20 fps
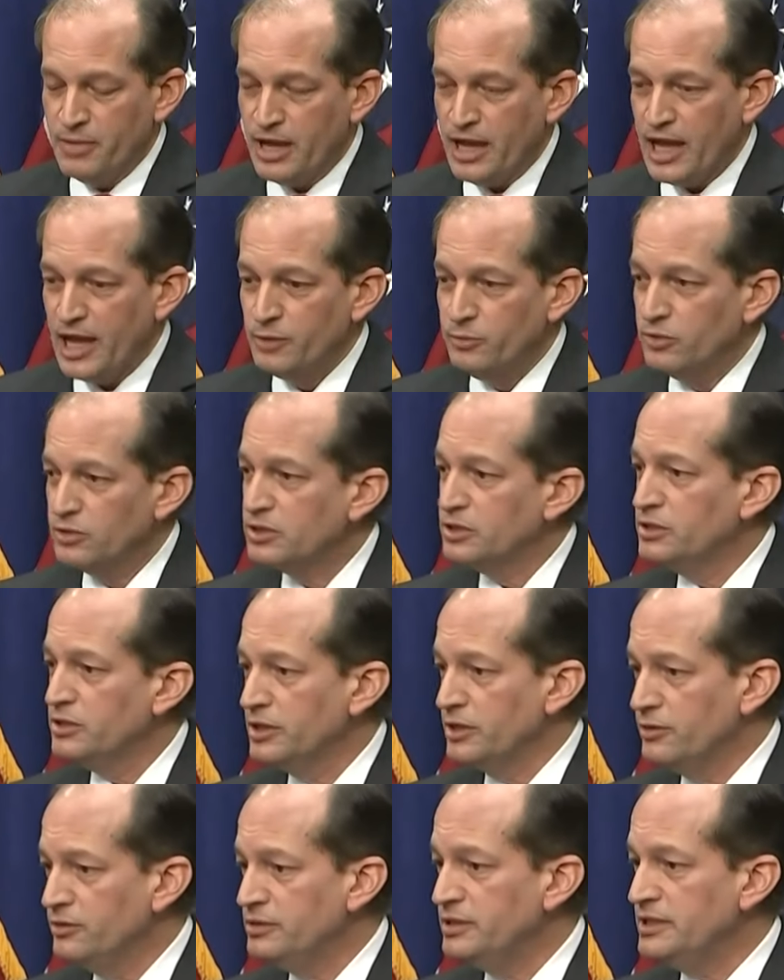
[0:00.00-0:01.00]
I will
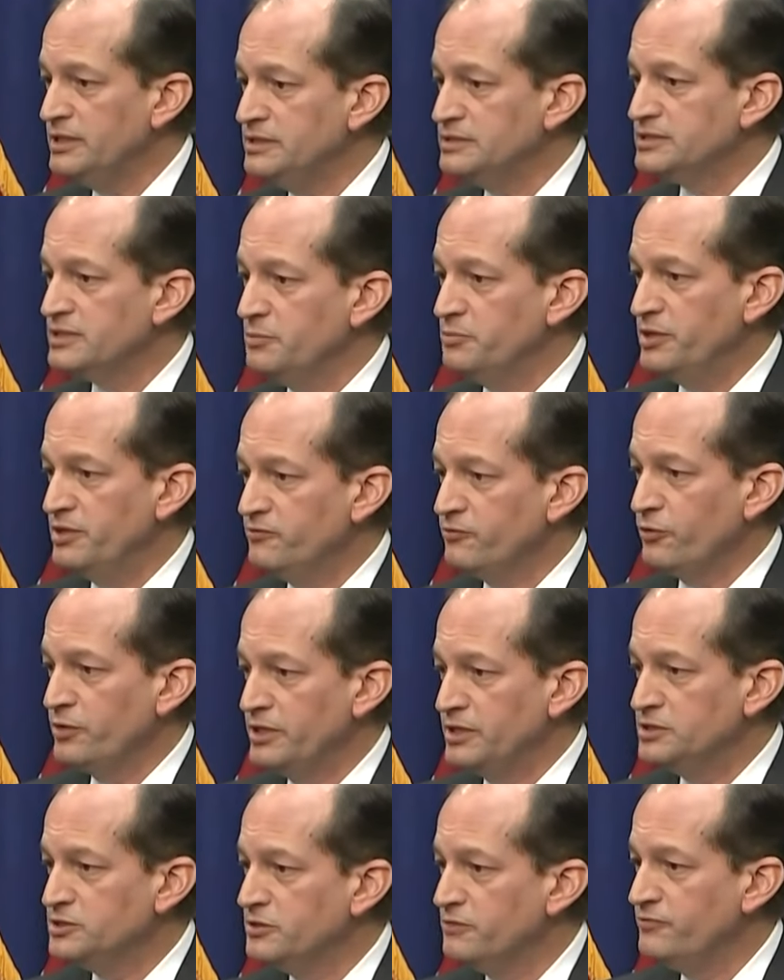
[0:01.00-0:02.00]
clearly submit for an
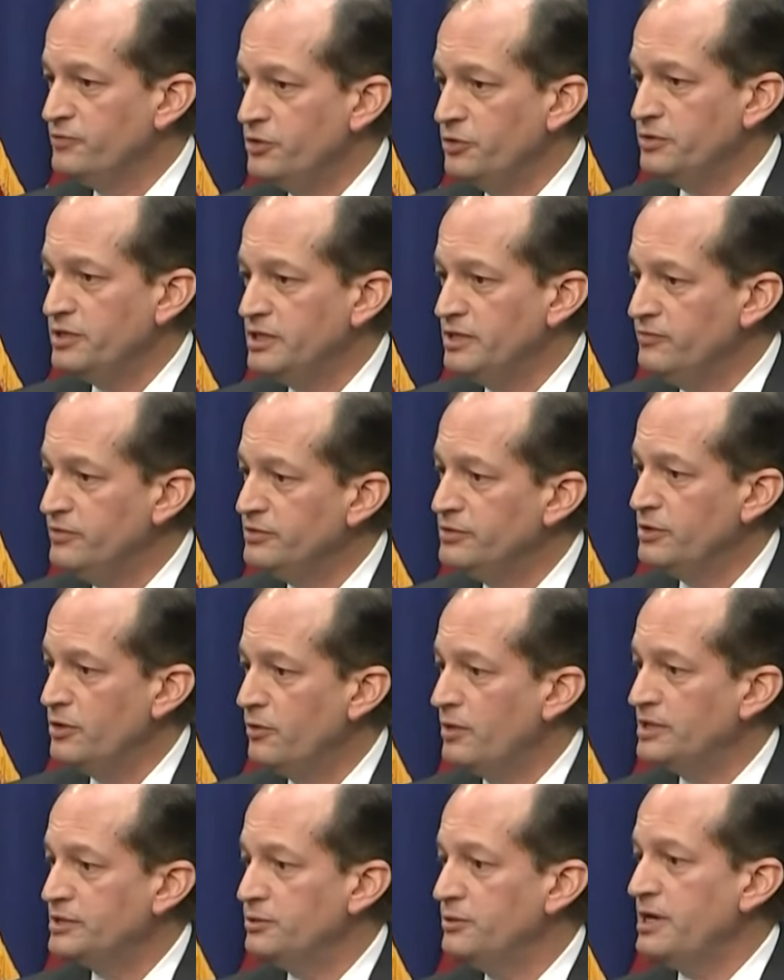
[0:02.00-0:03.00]
interview, even though
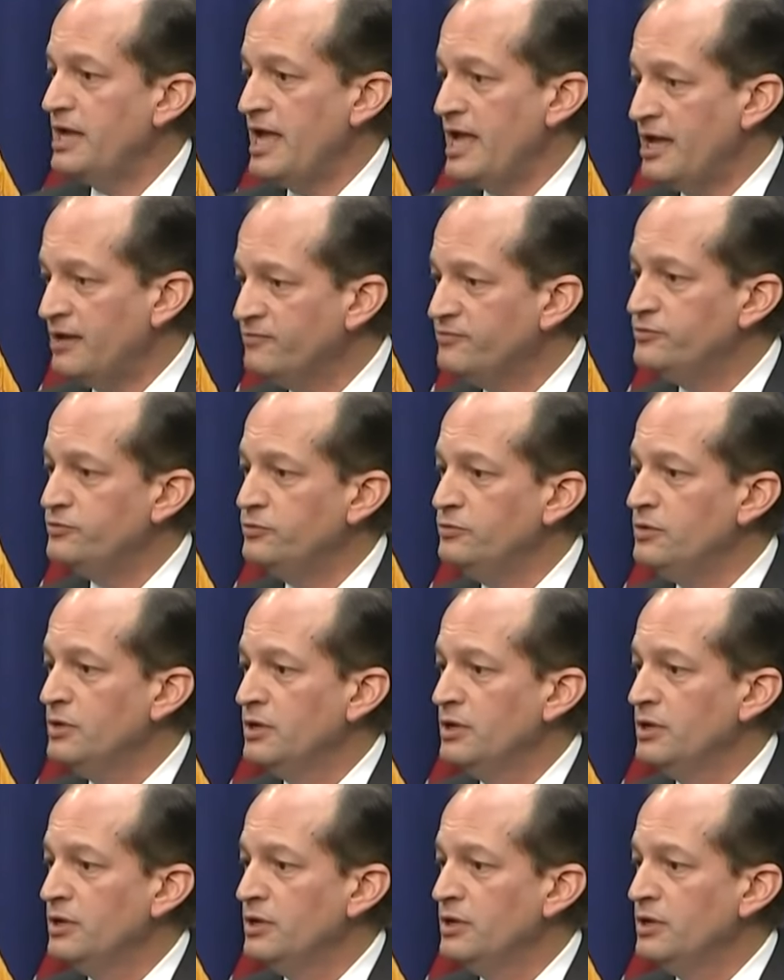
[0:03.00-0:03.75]
I don't have to.